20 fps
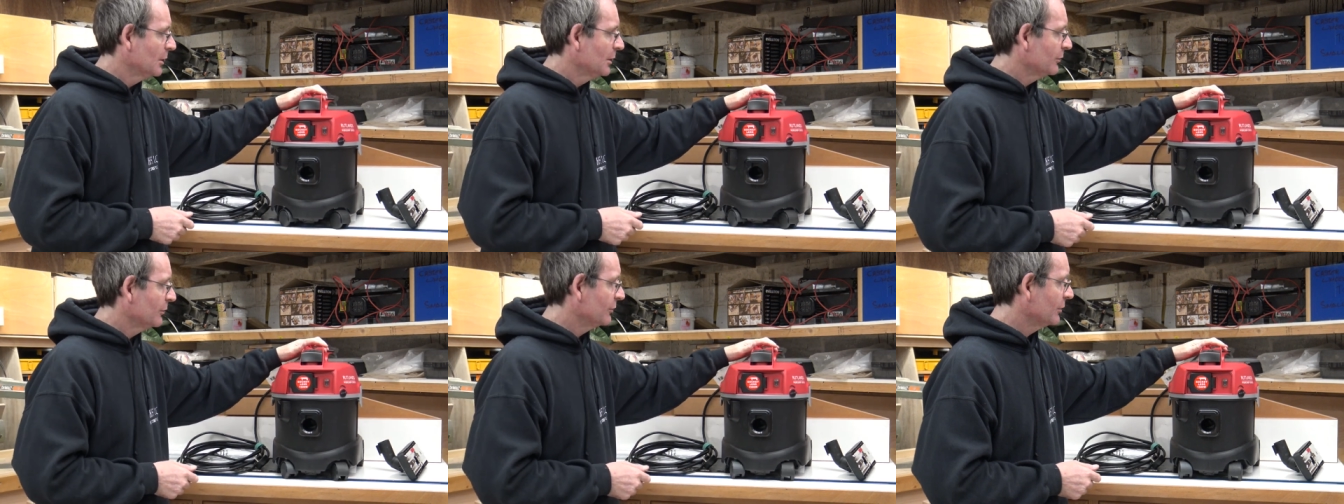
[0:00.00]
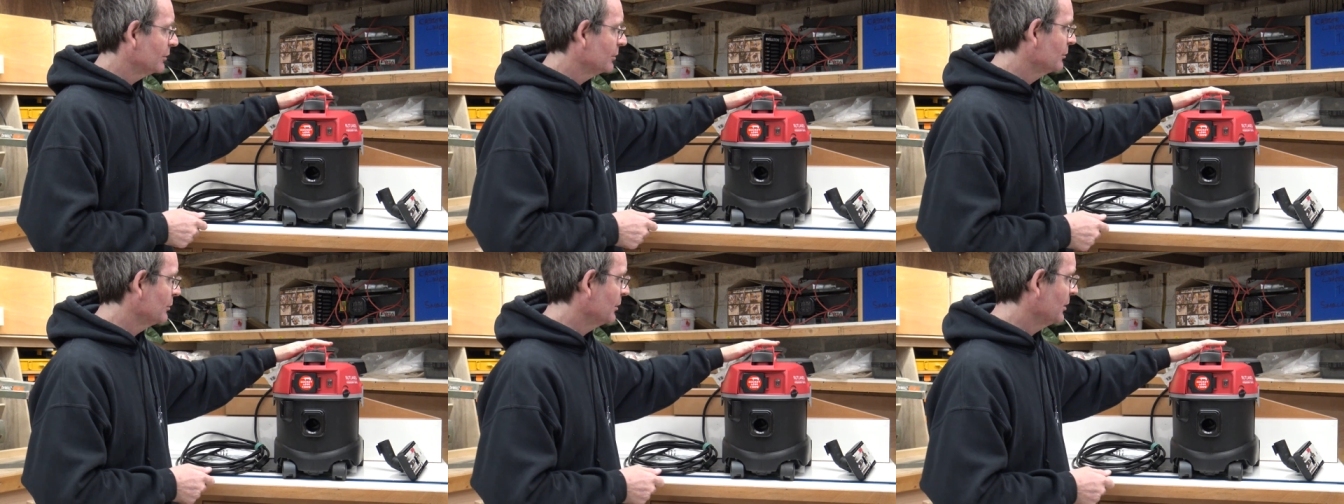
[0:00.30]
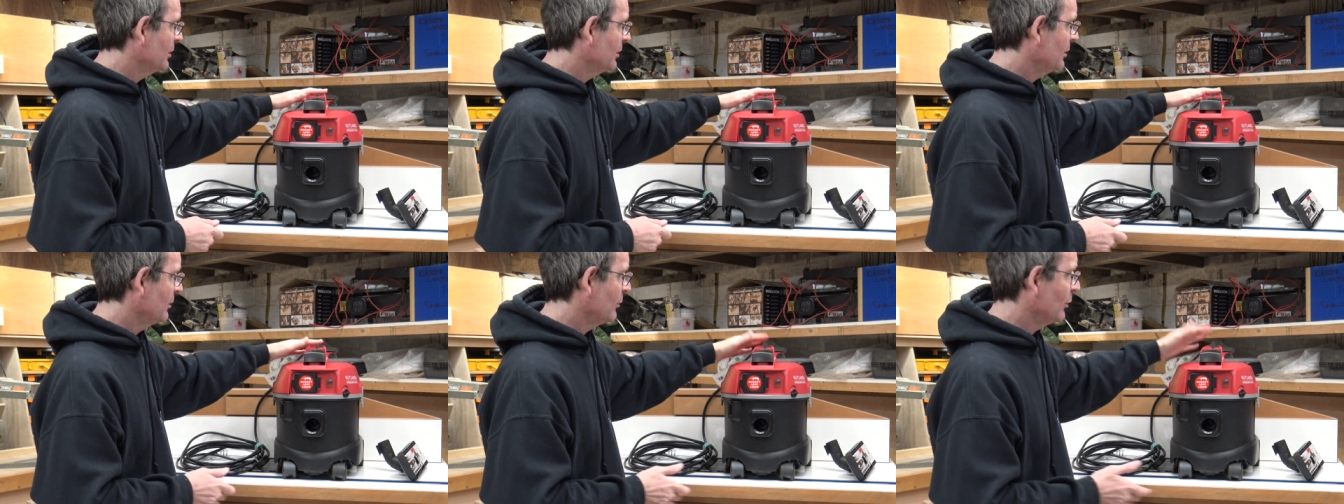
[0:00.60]
so
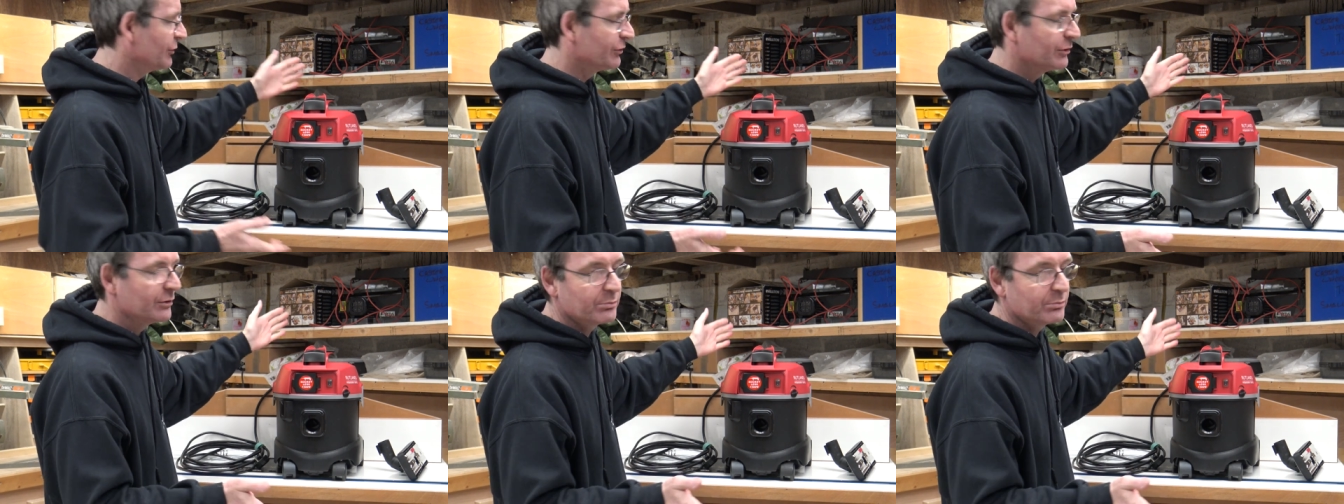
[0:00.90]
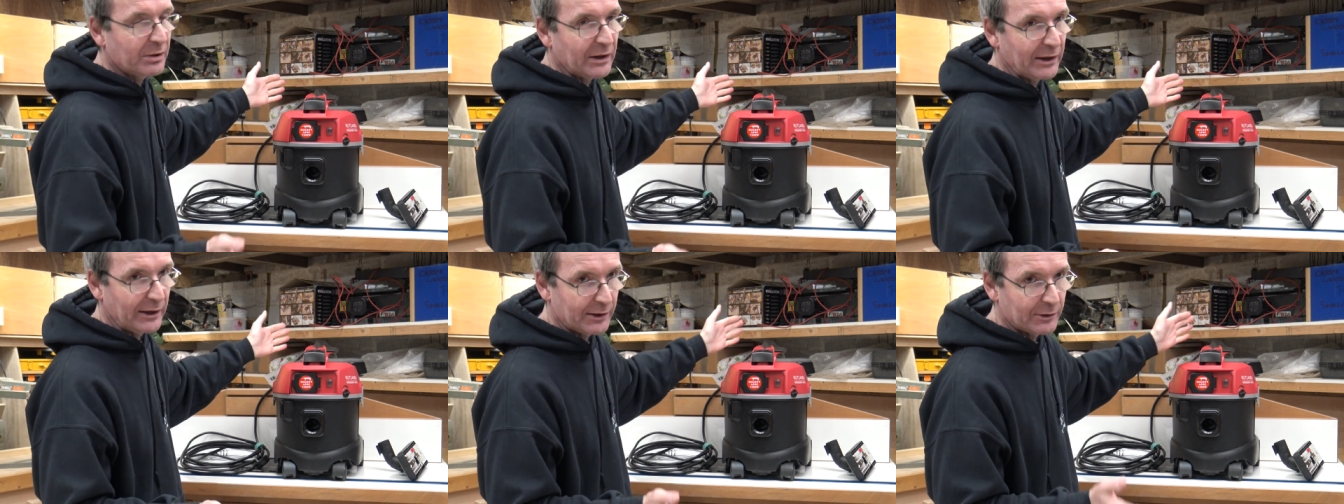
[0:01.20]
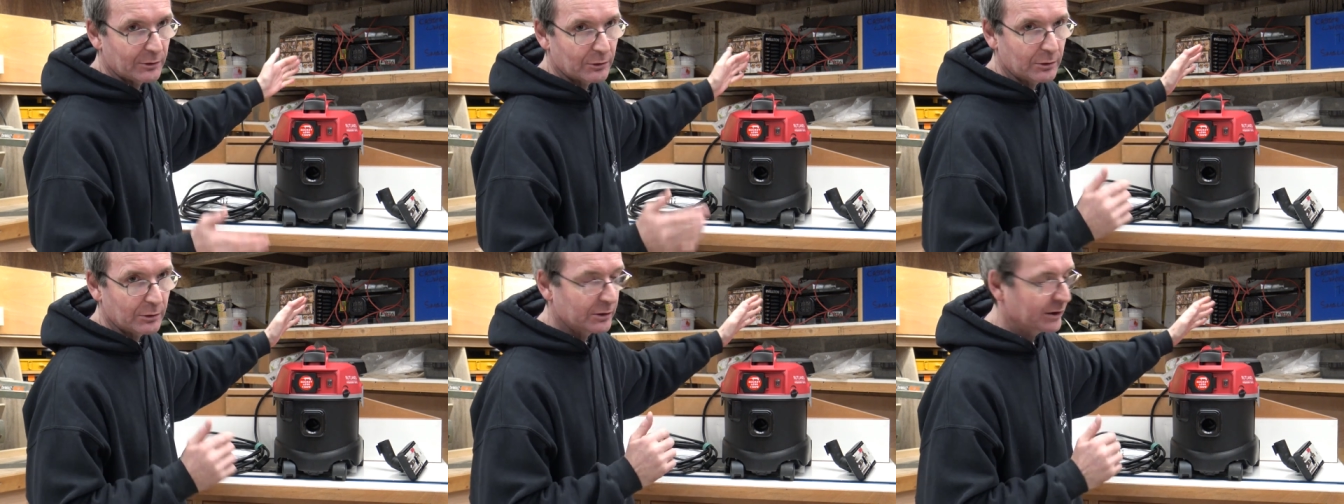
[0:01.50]
uh, I wasn't
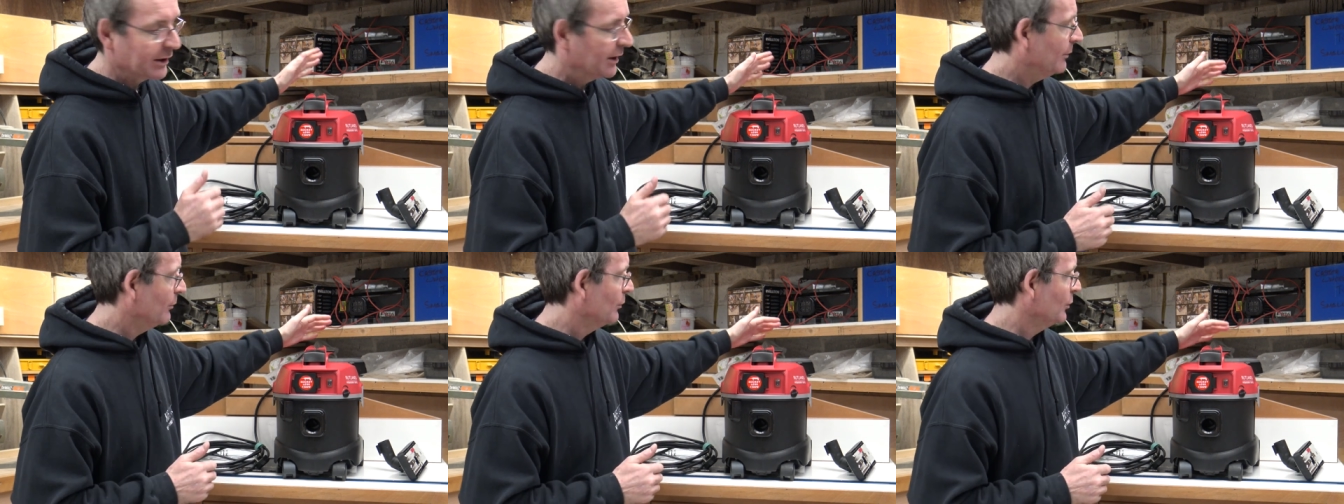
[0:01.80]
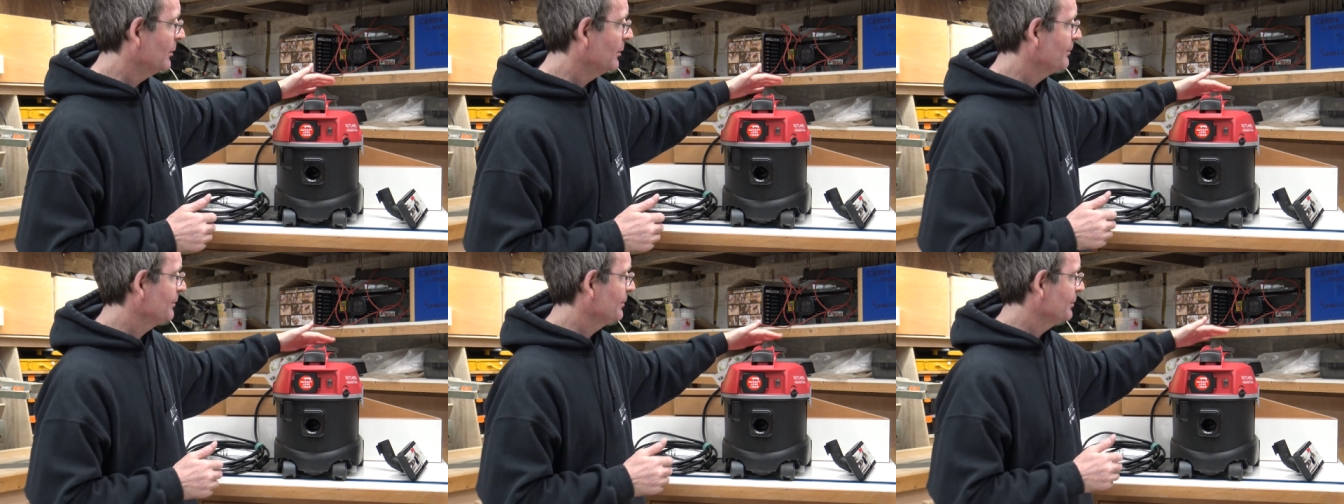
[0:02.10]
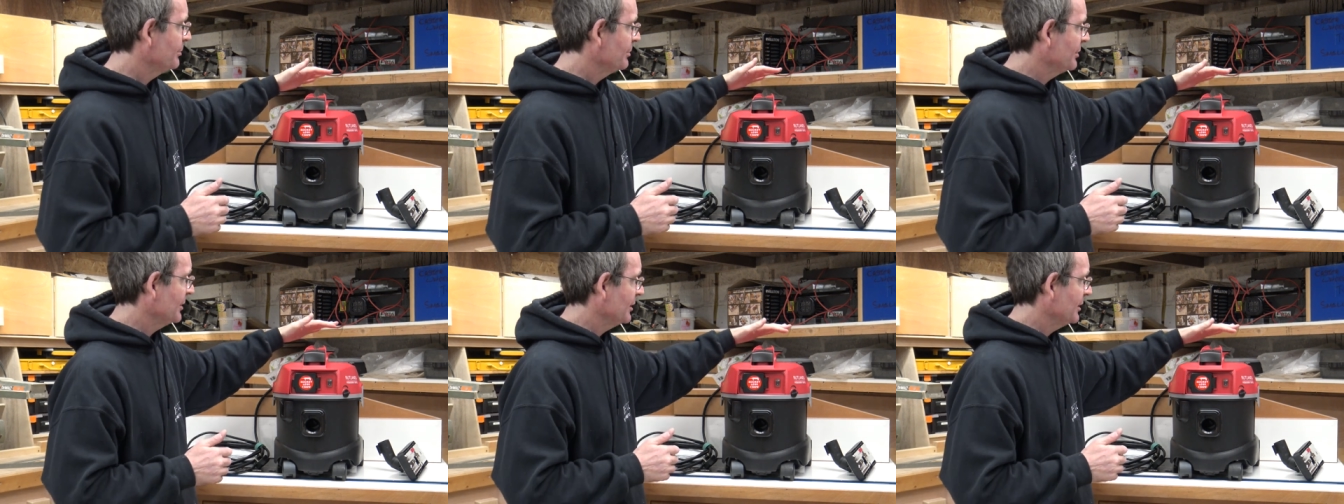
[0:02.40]
planning on getting one
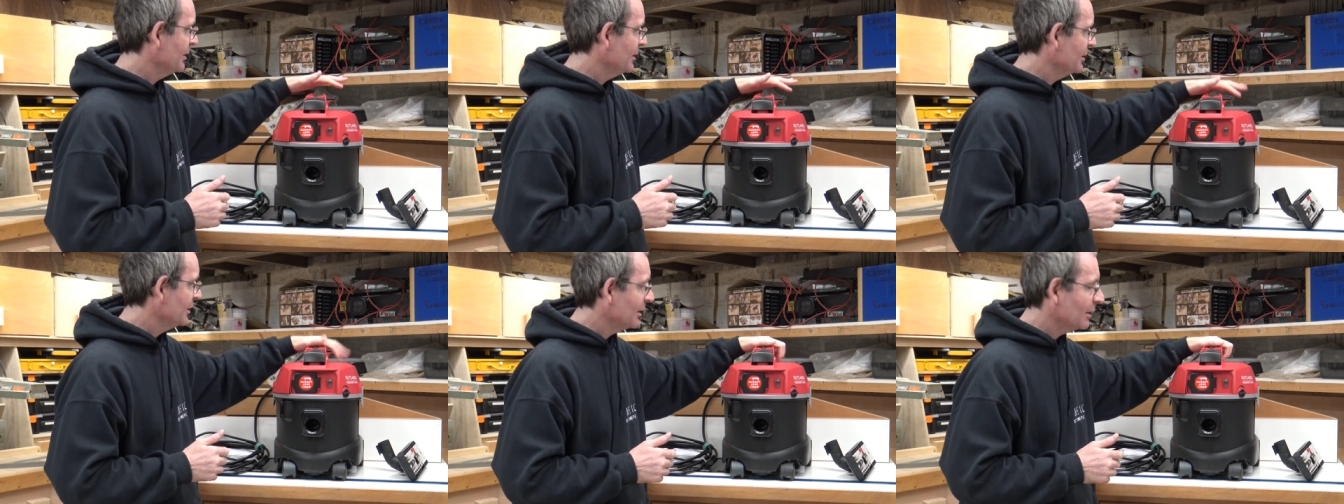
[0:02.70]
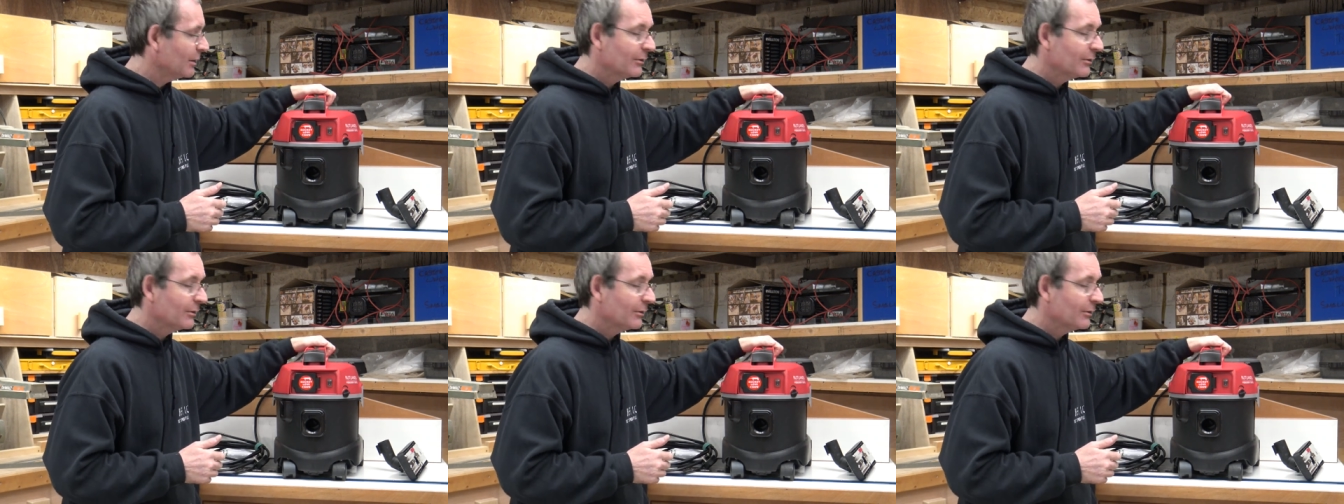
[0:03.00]
but